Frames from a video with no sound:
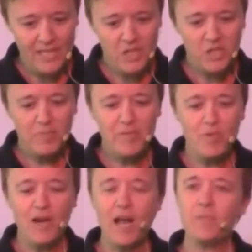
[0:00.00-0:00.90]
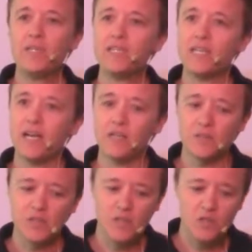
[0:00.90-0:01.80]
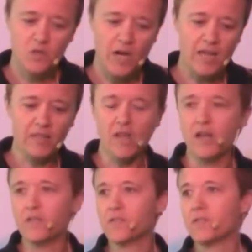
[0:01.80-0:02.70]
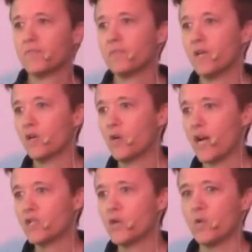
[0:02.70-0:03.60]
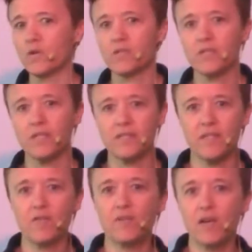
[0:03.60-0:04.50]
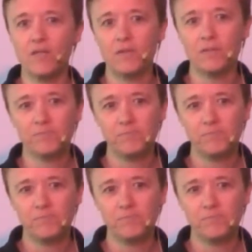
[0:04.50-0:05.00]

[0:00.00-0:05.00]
It should be more aptly entitled Triathlons, a crash course in self love.